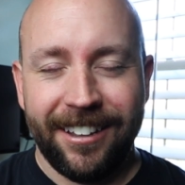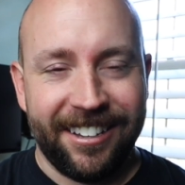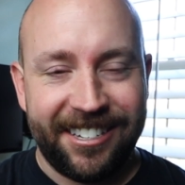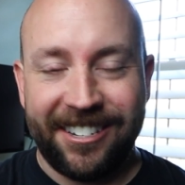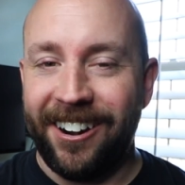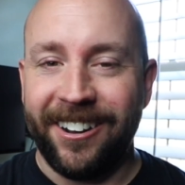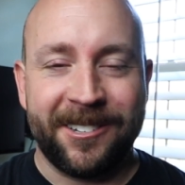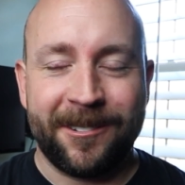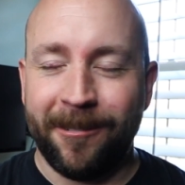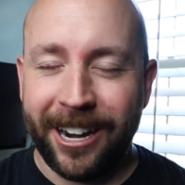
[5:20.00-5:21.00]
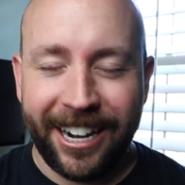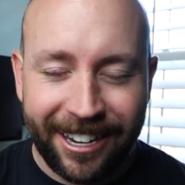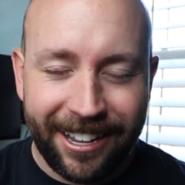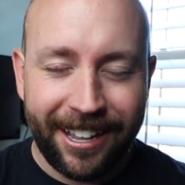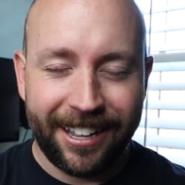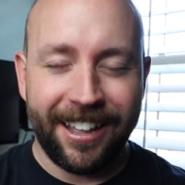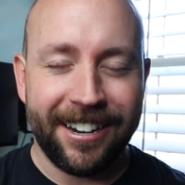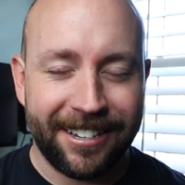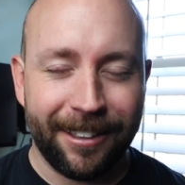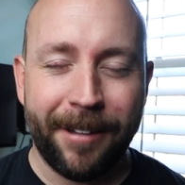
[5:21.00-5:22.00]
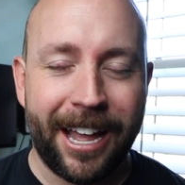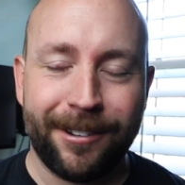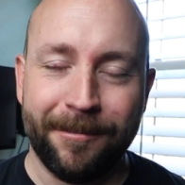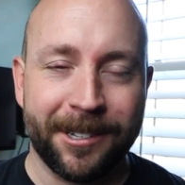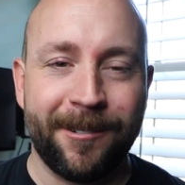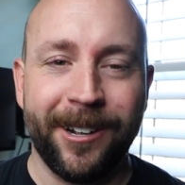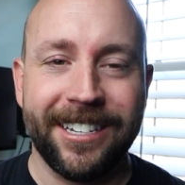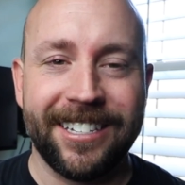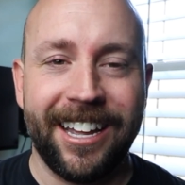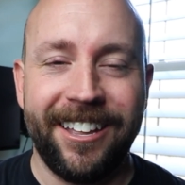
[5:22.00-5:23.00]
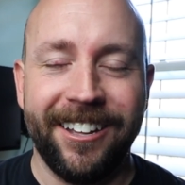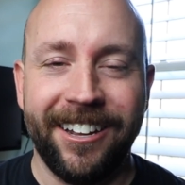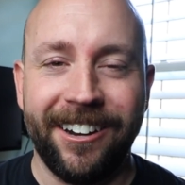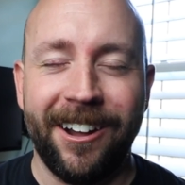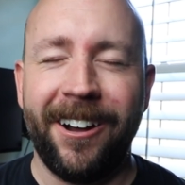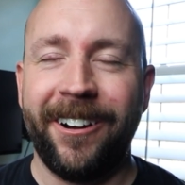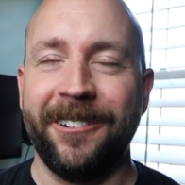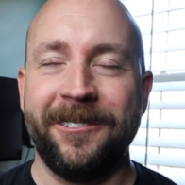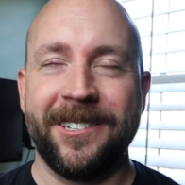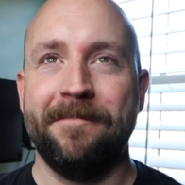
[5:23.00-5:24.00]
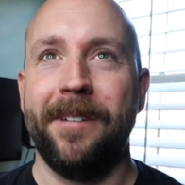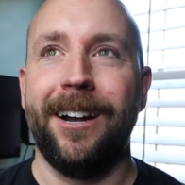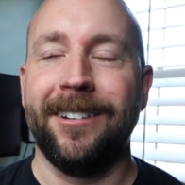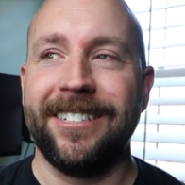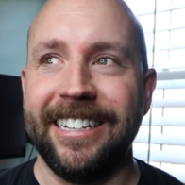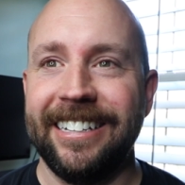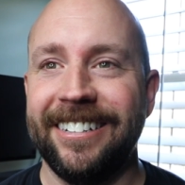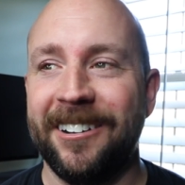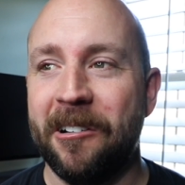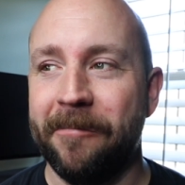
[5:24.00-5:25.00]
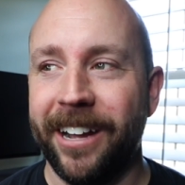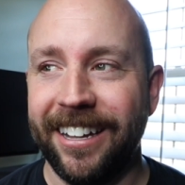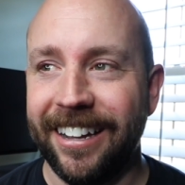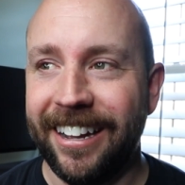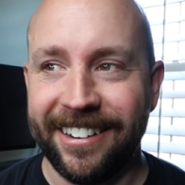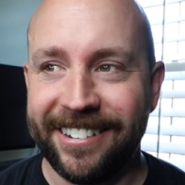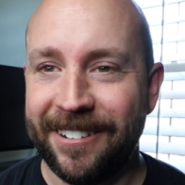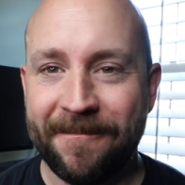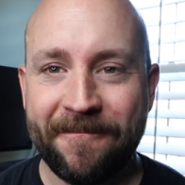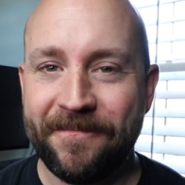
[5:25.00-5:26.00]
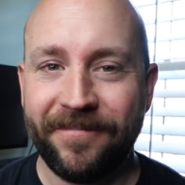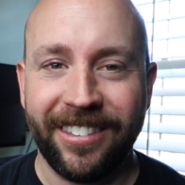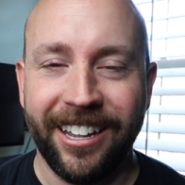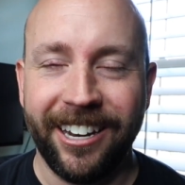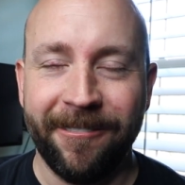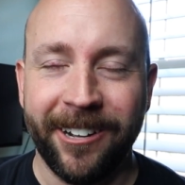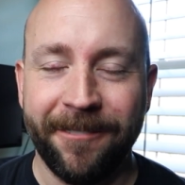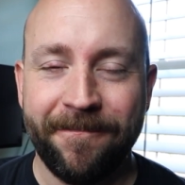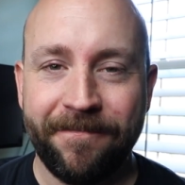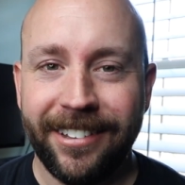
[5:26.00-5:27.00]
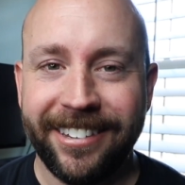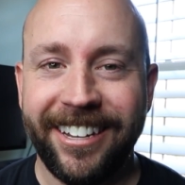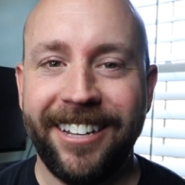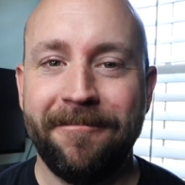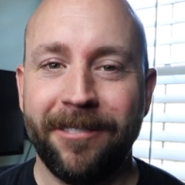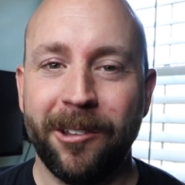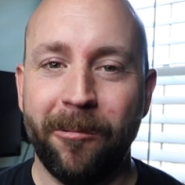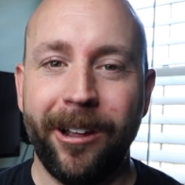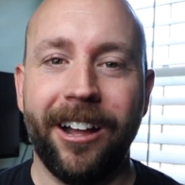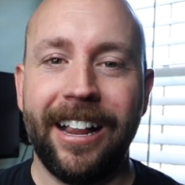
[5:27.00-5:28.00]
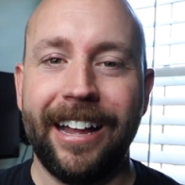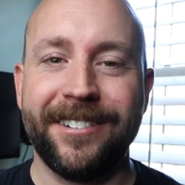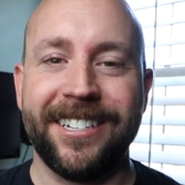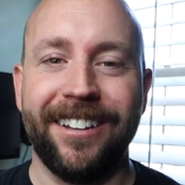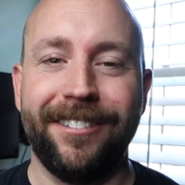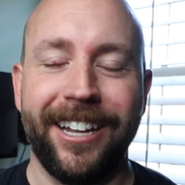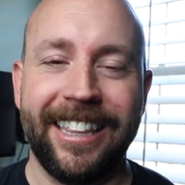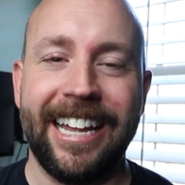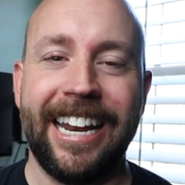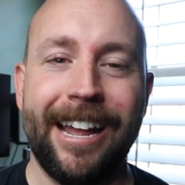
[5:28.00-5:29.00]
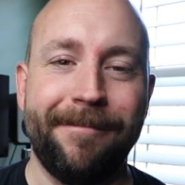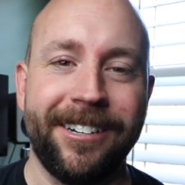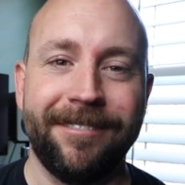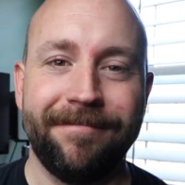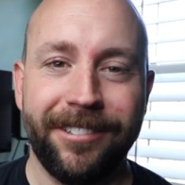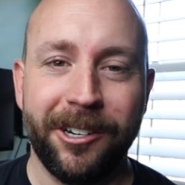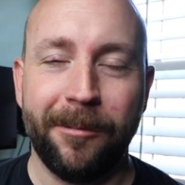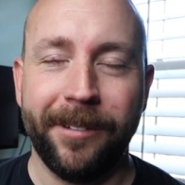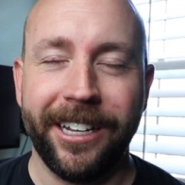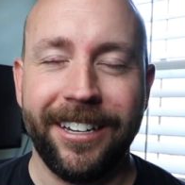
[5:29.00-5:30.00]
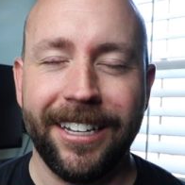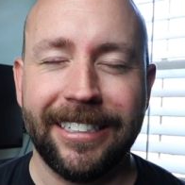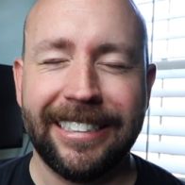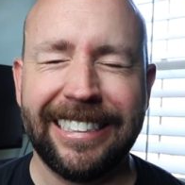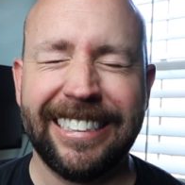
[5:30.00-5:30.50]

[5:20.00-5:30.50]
started sweating, got to the bathroom as quick as I could. Oh, it was embarrassing. Oh my gosh. Anyway, see, we all have stuff like that happen. No big deal.